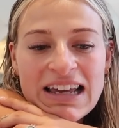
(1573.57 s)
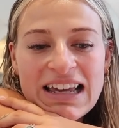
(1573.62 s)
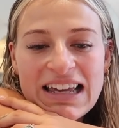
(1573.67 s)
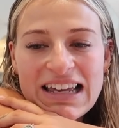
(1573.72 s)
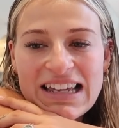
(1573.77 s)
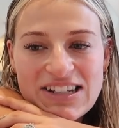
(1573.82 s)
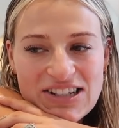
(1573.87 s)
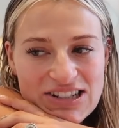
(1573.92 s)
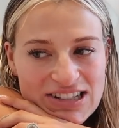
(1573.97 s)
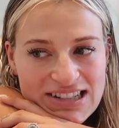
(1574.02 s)

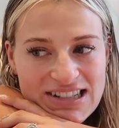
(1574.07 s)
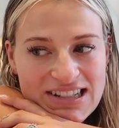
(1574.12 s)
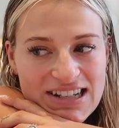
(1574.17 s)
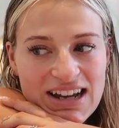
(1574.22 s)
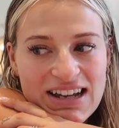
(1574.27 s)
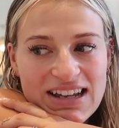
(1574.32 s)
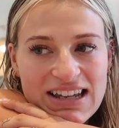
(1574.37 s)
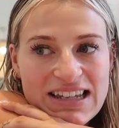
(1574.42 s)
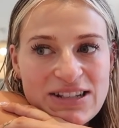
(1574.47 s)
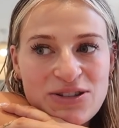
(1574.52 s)
he just,
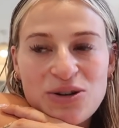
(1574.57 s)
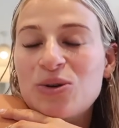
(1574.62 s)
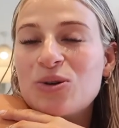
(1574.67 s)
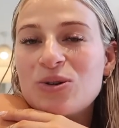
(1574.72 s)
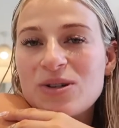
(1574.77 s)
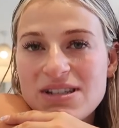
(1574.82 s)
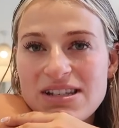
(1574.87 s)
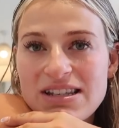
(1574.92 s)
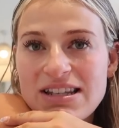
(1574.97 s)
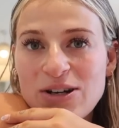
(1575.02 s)
uh, he
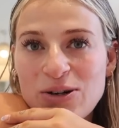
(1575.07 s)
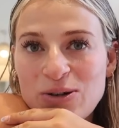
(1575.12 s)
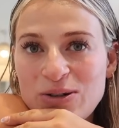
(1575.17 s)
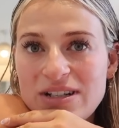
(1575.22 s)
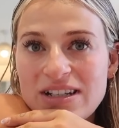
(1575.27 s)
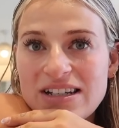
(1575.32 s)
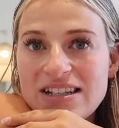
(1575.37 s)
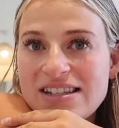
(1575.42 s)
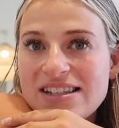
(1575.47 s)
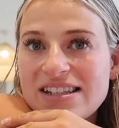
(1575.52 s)
talks to the
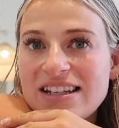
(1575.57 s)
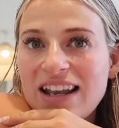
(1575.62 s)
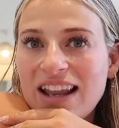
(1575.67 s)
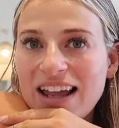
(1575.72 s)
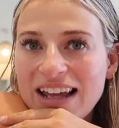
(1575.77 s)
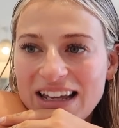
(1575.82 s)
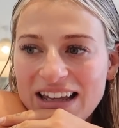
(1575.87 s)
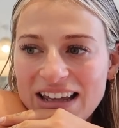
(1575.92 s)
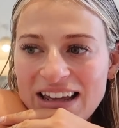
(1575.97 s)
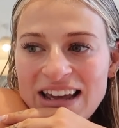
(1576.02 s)
audience and
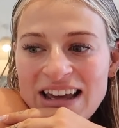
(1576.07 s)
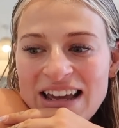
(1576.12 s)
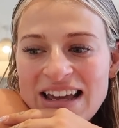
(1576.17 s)
like